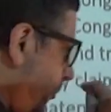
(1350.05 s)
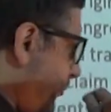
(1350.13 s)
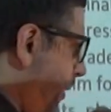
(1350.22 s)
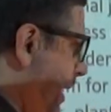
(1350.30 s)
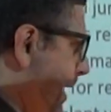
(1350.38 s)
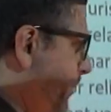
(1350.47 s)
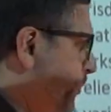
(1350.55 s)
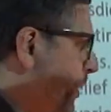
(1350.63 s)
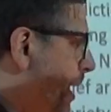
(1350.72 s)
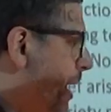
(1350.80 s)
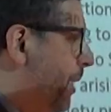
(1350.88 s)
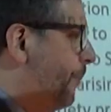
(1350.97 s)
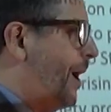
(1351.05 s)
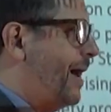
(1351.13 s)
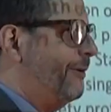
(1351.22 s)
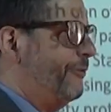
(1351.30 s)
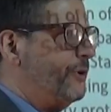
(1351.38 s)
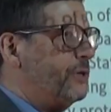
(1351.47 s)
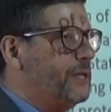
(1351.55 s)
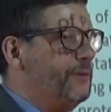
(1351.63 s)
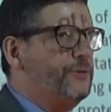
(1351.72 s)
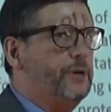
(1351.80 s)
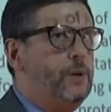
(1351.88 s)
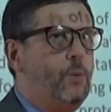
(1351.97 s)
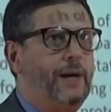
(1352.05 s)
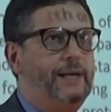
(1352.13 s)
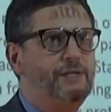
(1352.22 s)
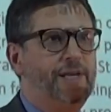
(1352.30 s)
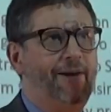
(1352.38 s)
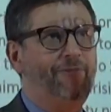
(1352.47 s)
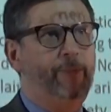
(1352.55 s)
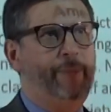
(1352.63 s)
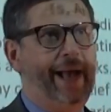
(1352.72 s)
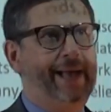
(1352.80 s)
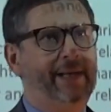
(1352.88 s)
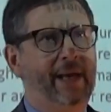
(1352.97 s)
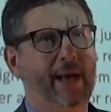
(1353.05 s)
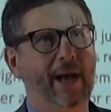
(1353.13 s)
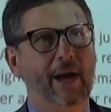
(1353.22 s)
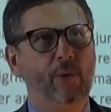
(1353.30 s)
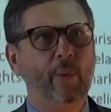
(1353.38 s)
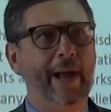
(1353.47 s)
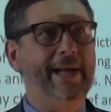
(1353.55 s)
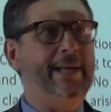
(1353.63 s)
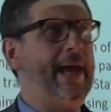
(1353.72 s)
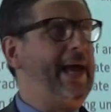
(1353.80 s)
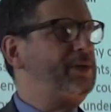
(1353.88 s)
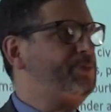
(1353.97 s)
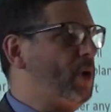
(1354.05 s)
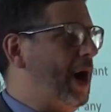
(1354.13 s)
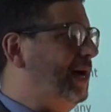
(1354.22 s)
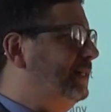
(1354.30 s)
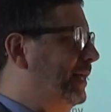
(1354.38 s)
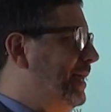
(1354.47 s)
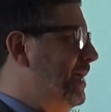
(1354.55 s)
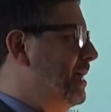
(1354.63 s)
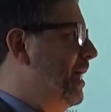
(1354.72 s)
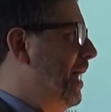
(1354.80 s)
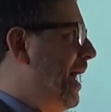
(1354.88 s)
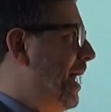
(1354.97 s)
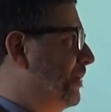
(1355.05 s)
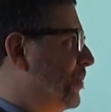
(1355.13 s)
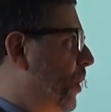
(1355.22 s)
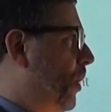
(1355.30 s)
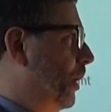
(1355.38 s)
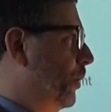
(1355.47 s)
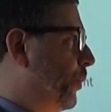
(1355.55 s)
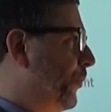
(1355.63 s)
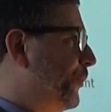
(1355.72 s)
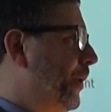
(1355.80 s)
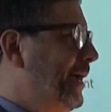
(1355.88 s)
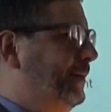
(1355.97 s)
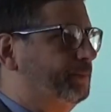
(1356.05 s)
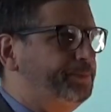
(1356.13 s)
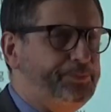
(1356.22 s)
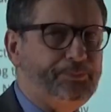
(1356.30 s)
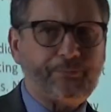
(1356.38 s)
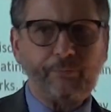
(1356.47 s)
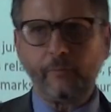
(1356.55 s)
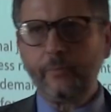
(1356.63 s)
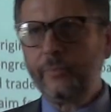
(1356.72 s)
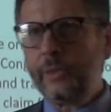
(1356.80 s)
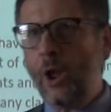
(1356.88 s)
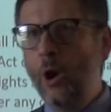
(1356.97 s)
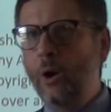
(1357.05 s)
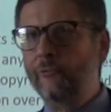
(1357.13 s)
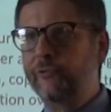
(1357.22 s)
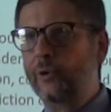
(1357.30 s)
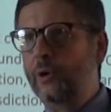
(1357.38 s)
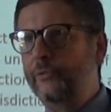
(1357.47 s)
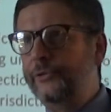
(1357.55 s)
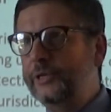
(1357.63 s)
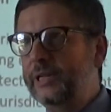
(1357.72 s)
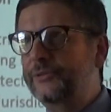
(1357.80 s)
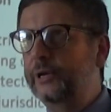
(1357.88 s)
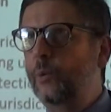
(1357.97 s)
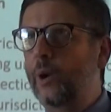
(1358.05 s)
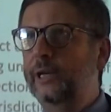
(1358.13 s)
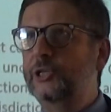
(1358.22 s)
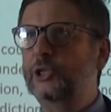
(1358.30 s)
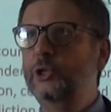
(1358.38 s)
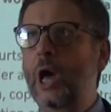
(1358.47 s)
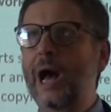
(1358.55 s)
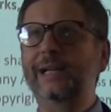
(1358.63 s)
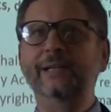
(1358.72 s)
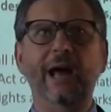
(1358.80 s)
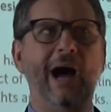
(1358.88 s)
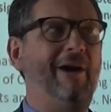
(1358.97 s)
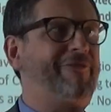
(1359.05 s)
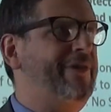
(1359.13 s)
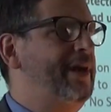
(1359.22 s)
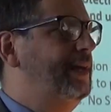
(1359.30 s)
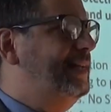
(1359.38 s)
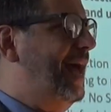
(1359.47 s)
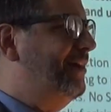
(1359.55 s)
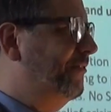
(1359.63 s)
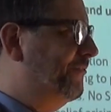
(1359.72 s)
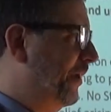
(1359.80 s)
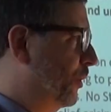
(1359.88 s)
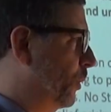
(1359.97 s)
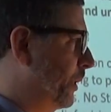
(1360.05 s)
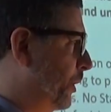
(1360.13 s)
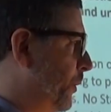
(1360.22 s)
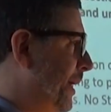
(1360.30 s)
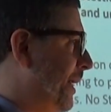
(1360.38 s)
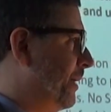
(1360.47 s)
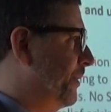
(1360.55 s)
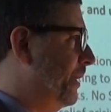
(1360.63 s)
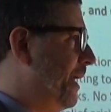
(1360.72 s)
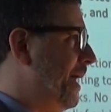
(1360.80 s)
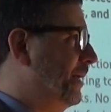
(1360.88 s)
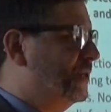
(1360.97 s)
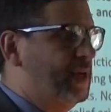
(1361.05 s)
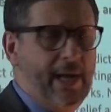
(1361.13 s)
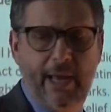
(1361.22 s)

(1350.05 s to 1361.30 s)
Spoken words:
3, but 1331 has never been read as broadly as Article 3. For 1331, it's not enough to have a federal ingredient in the case.